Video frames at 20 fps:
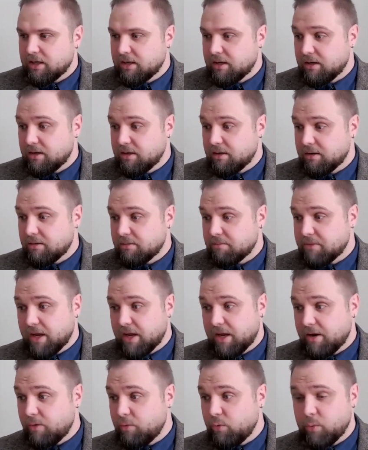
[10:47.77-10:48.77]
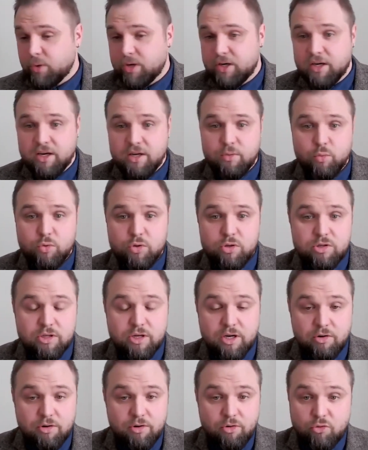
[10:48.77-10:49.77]
Everyone can
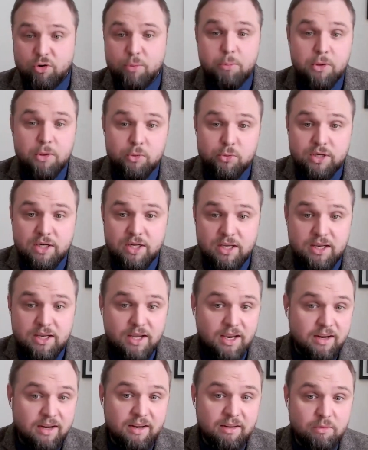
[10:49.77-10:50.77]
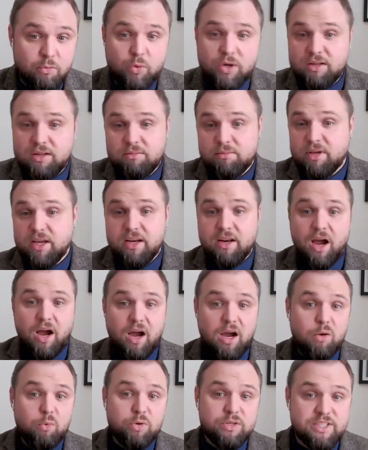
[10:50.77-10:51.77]
work remotely in, well, in
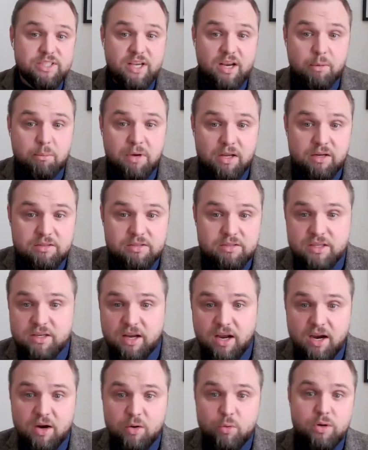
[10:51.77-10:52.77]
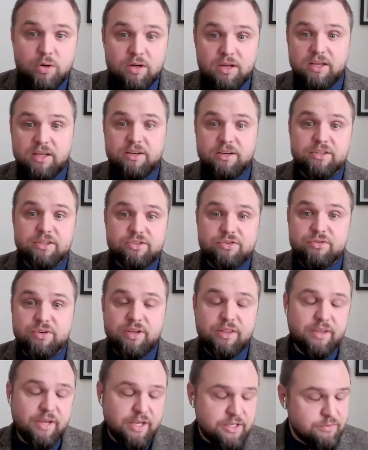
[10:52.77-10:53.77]
our segment, in our
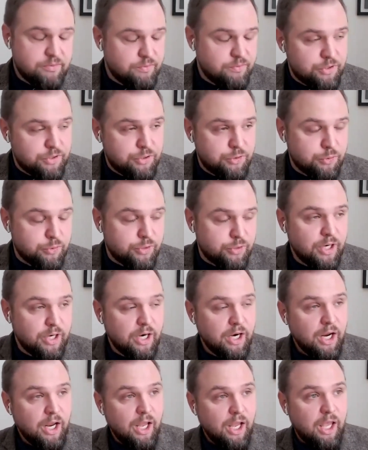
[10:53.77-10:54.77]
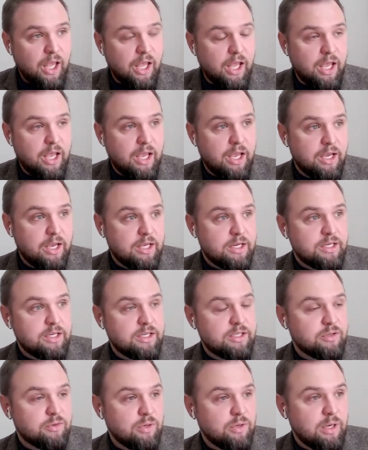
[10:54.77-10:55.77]
industry, that's for sure.
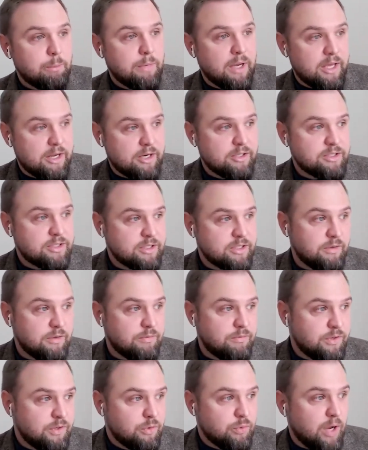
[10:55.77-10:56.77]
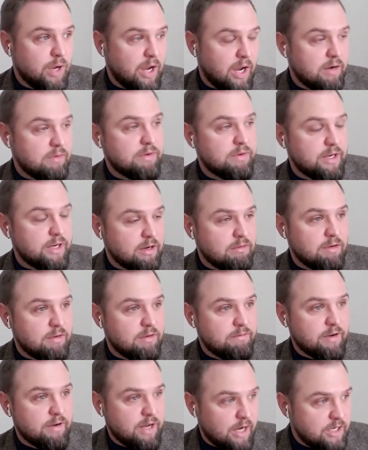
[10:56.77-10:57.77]
And it only matters if you have any
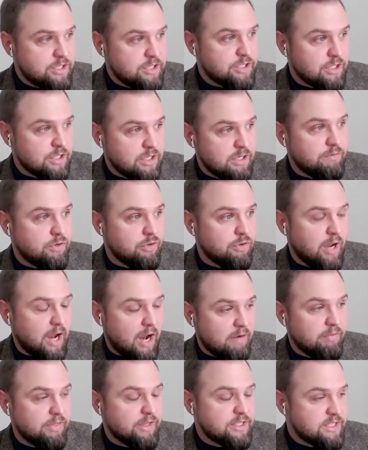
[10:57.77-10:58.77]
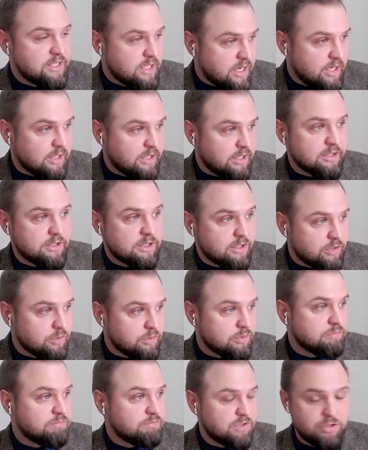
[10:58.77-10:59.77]
qualification, if you have the skills
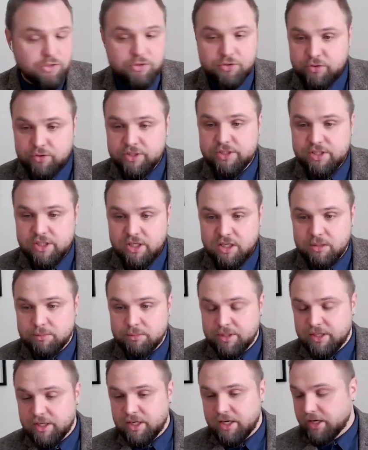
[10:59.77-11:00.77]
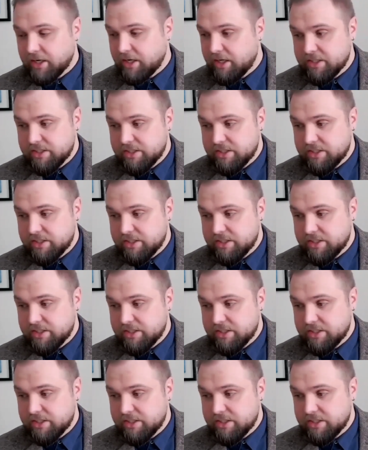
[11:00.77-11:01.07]
to do the job. And I